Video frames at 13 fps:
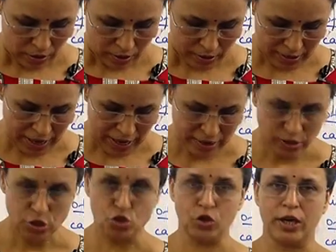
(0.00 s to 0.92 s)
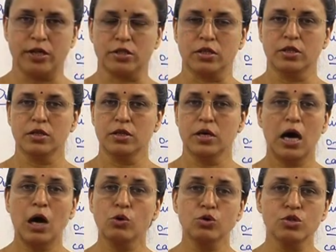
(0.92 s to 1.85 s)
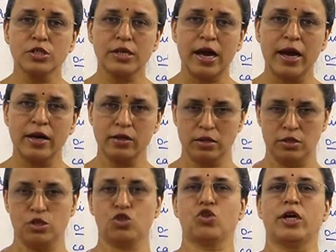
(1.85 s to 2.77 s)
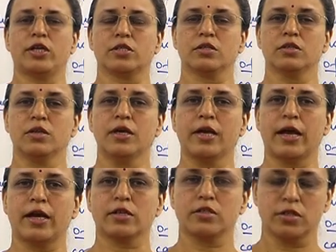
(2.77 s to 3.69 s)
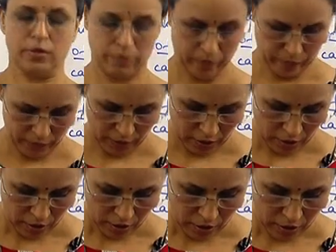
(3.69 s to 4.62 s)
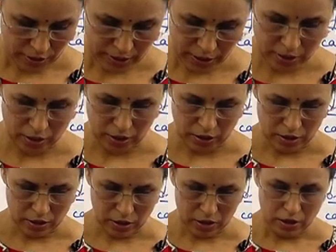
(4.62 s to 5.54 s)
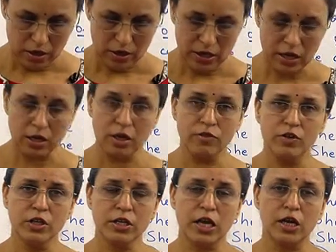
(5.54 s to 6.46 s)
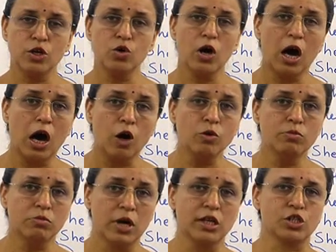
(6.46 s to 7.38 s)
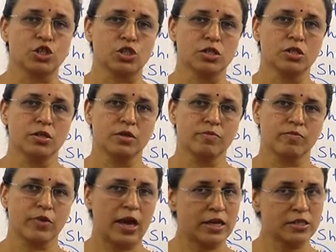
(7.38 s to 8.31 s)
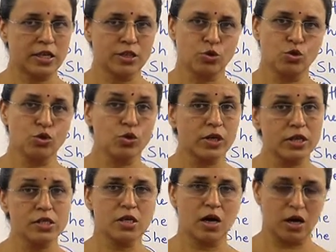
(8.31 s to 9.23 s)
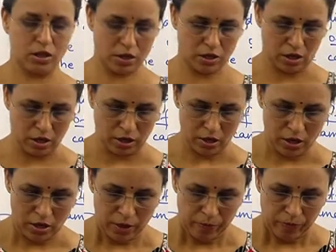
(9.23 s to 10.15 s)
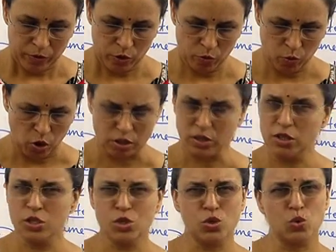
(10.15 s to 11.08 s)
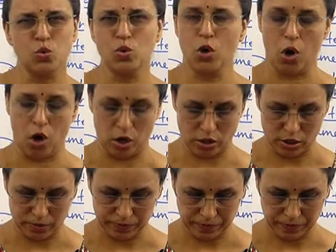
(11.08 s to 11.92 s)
Stand straight. How to stand straight, erect. Degree. Degree will tell you how much. As I told you, kis had tak. The water is too hot.